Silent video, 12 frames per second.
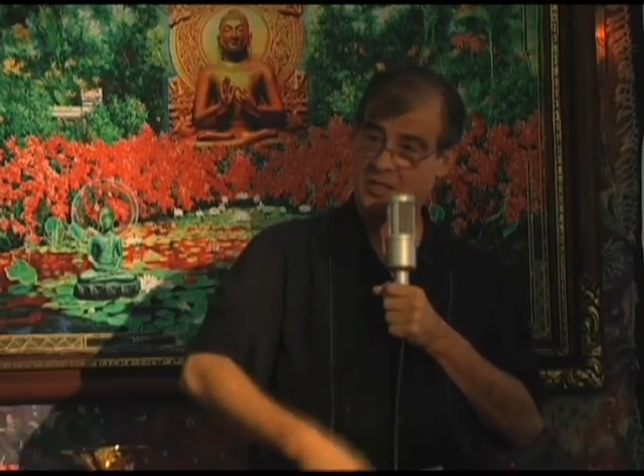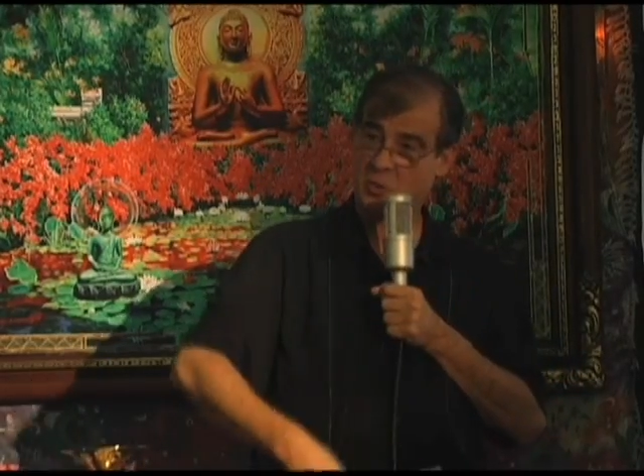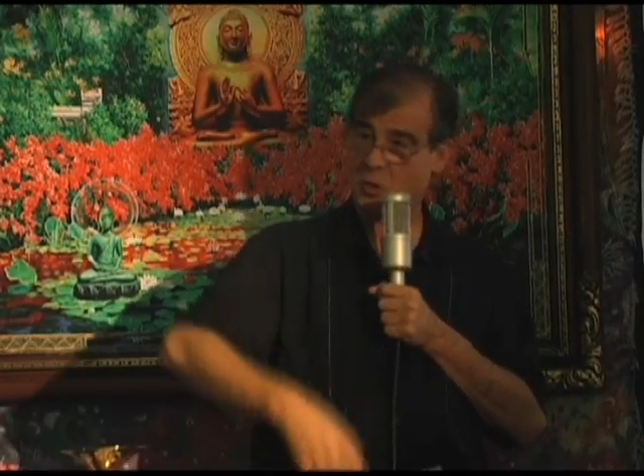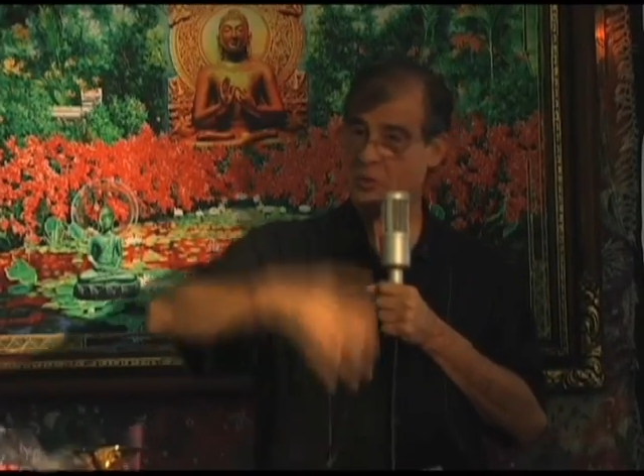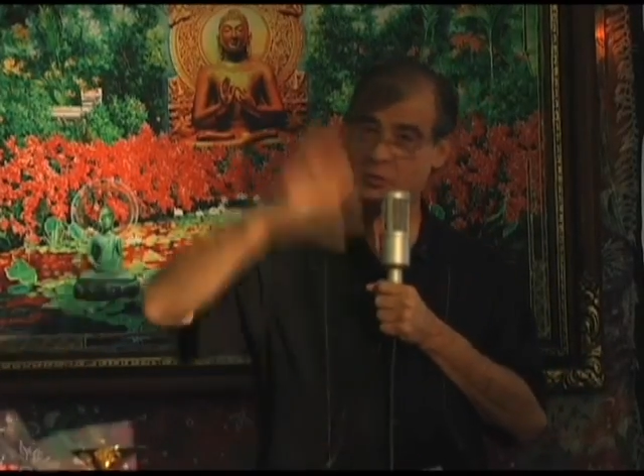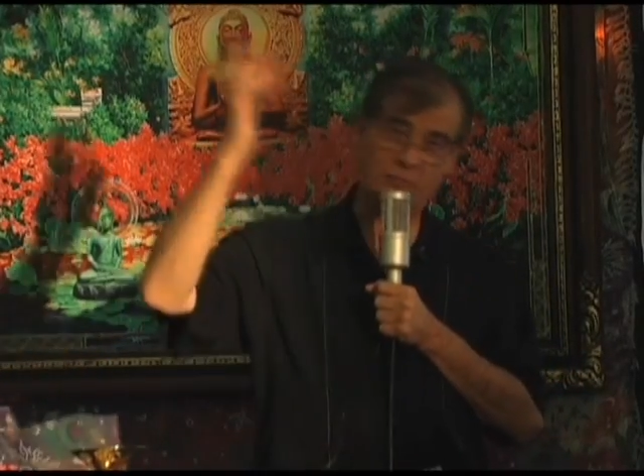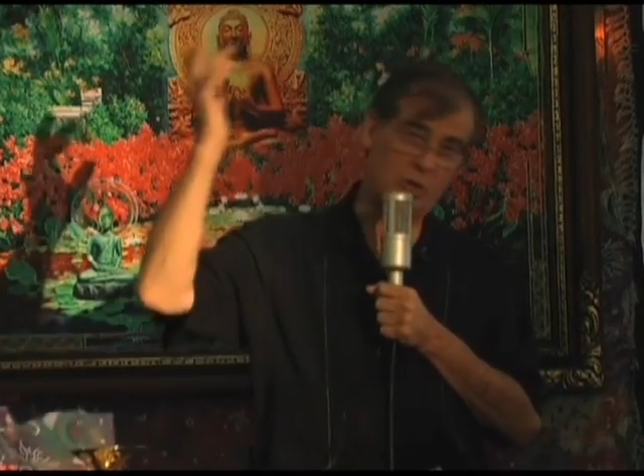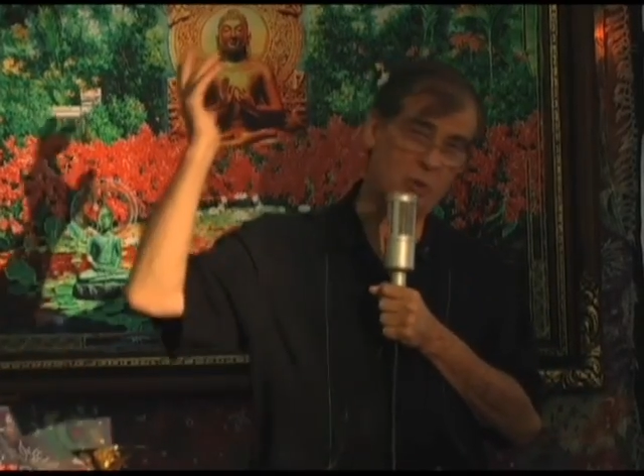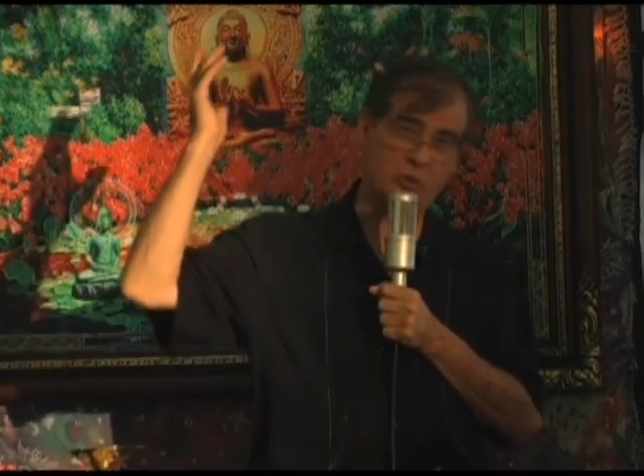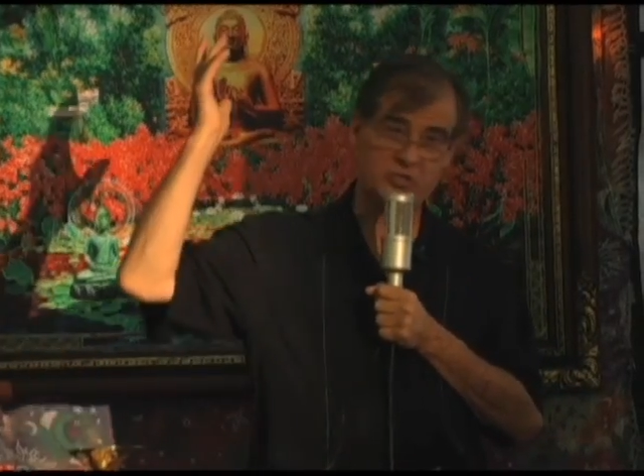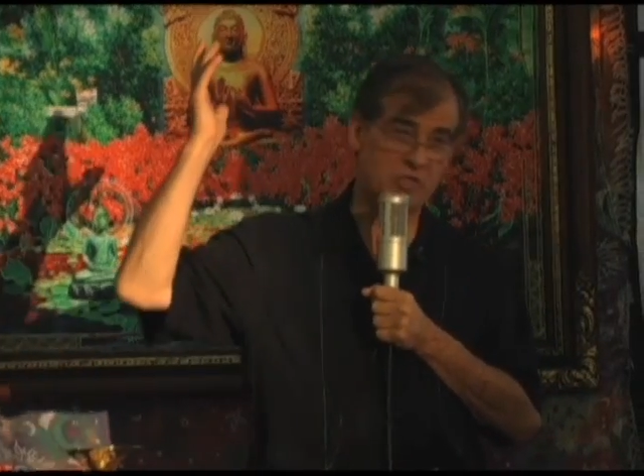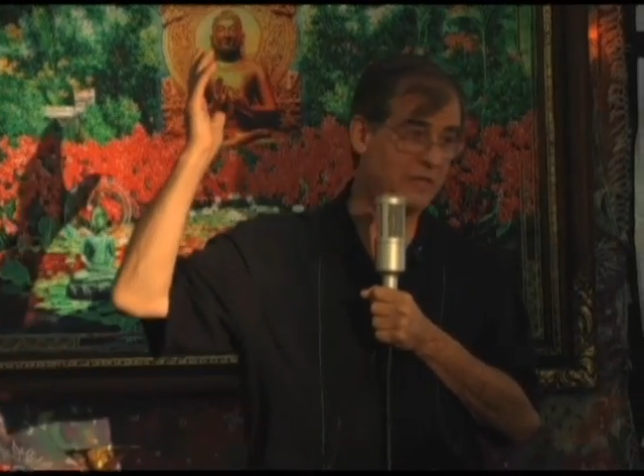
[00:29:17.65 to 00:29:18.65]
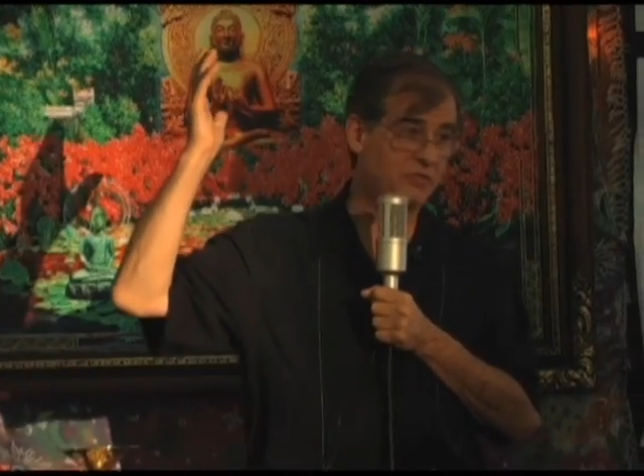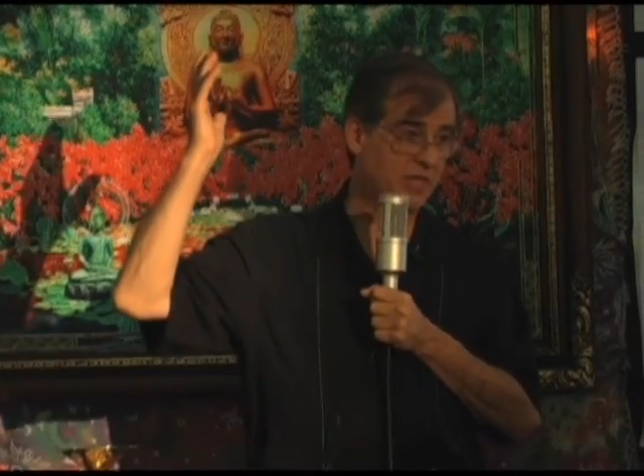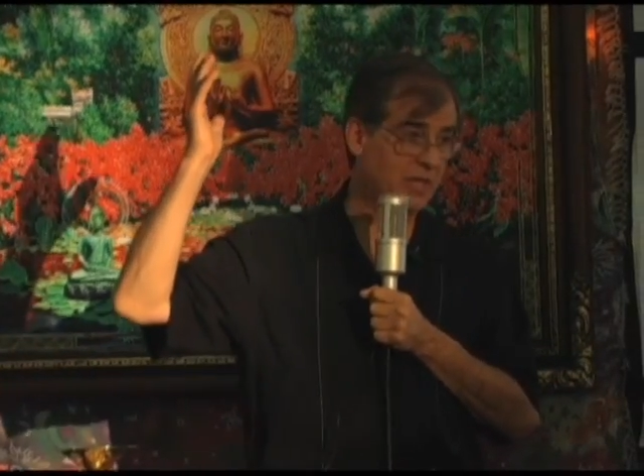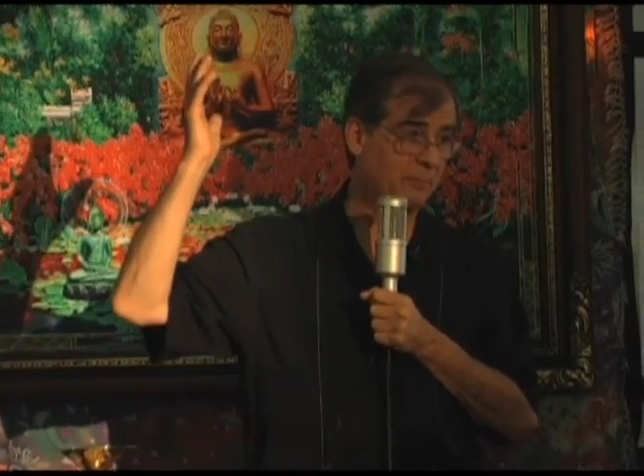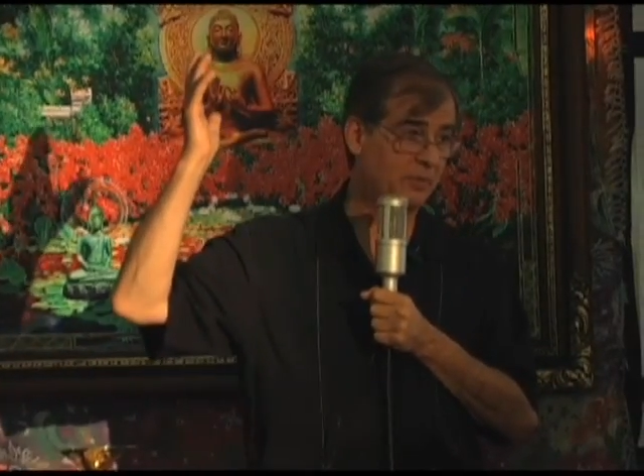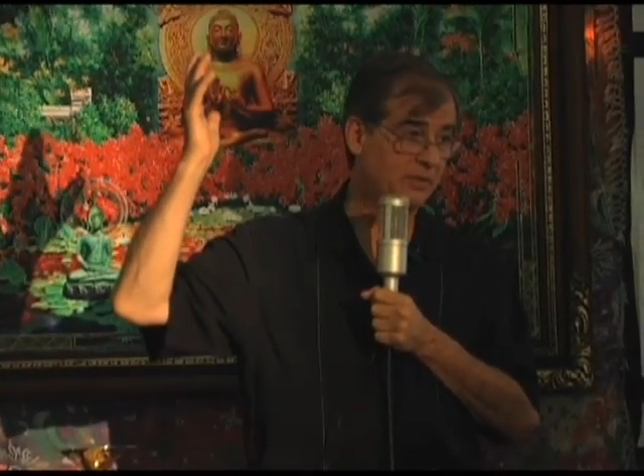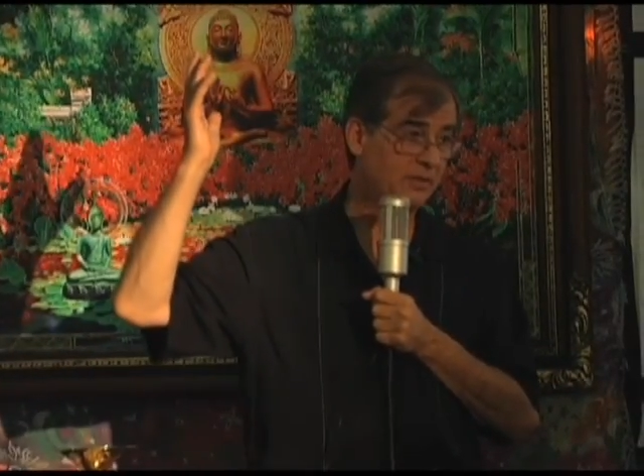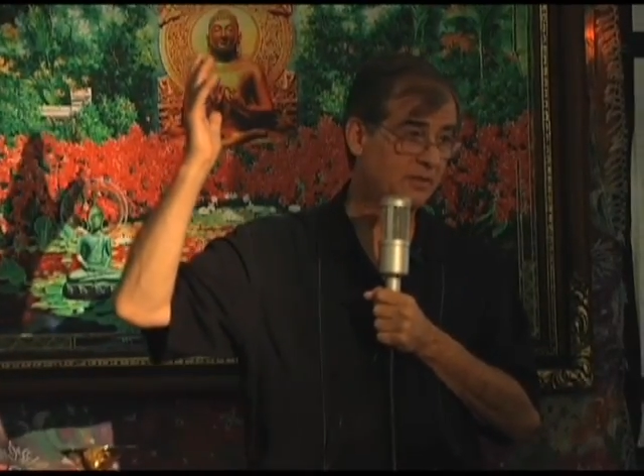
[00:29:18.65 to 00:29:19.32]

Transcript: while we blow ourselves up,